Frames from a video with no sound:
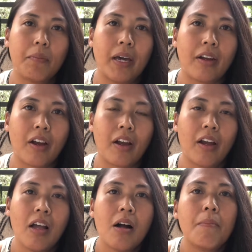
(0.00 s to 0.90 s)
better.
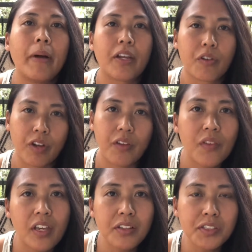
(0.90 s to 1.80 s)
My
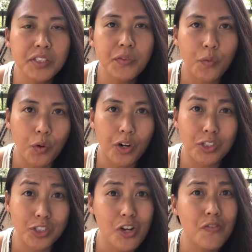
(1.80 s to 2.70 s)
cravings for
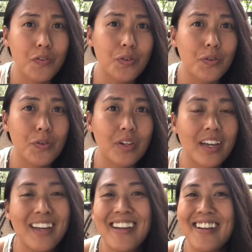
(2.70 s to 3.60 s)
junk food,
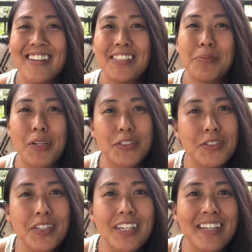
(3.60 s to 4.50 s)

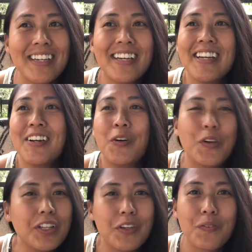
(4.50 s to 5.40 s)
especially
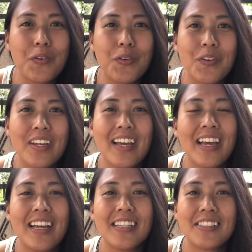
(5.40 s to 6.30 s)
oily food,
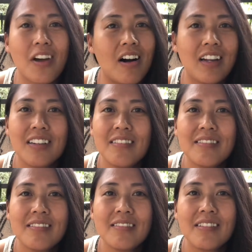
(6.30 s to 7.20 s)
is gone.
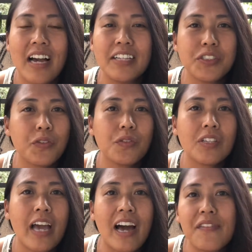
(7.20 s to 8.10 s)
I don't
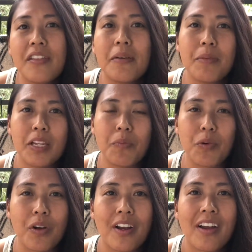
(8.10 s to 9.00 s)
have them
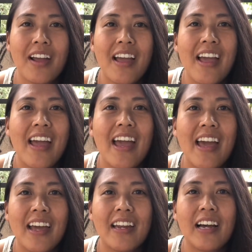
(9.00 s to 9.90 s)
anymore,
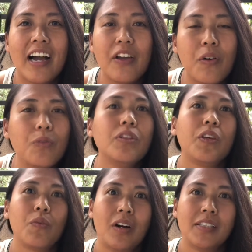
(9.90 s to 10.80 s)
and I
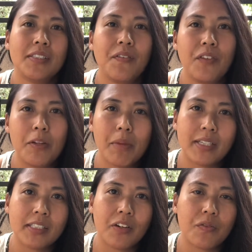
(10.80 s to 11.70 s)
only want to feed
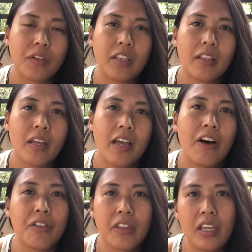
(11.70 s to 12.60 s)
myself with
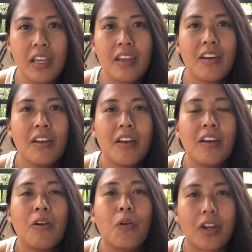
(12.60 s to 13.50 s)
healthy,
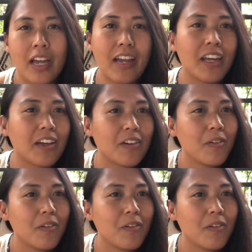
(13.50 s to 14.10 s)
organic,